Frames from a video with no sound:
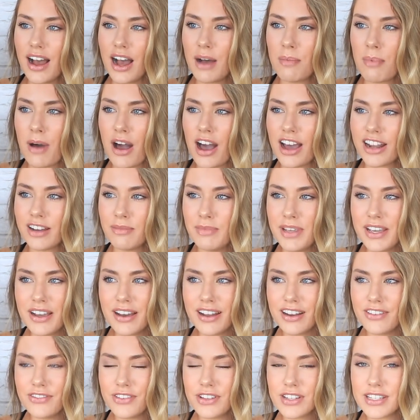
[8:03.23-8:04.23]
a part of me
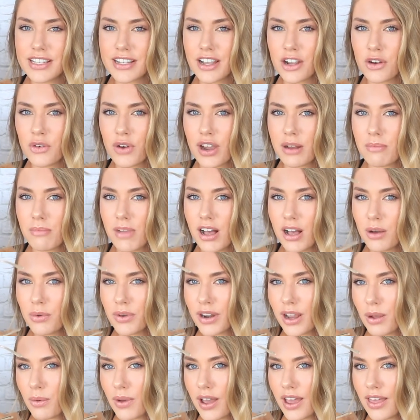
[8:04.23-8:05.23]
kind of feels like a grandma
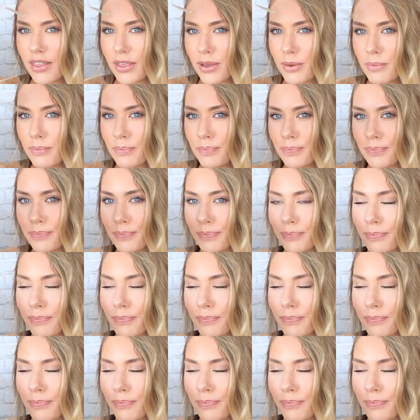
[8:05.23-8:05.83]
when I wear them.